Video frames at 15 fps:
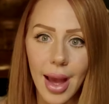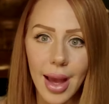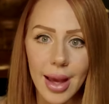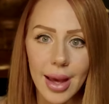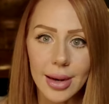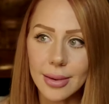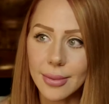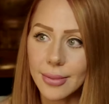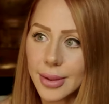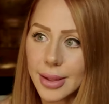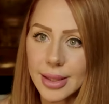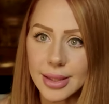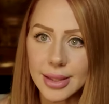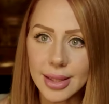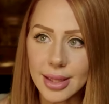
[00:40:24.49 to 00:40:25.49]
And
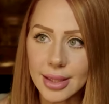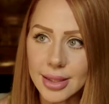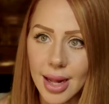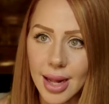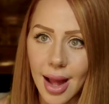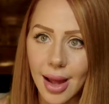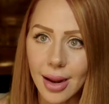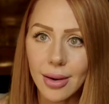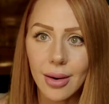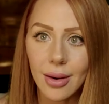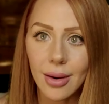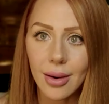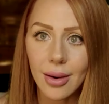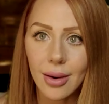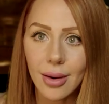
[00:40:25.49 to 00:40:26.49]
he says that,
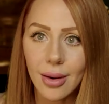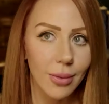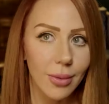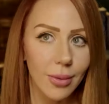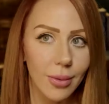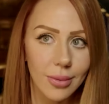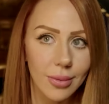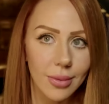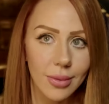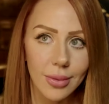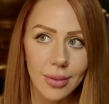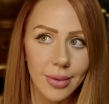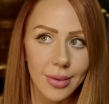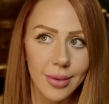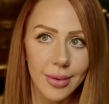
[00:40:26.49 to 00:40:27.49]
oh,
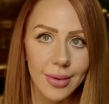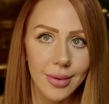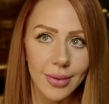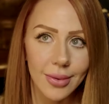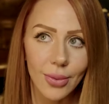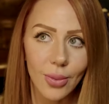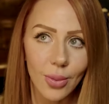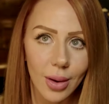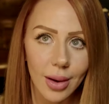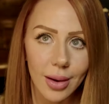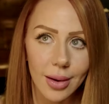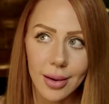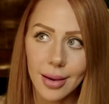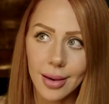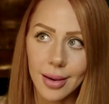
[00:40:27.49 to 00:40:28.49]
what?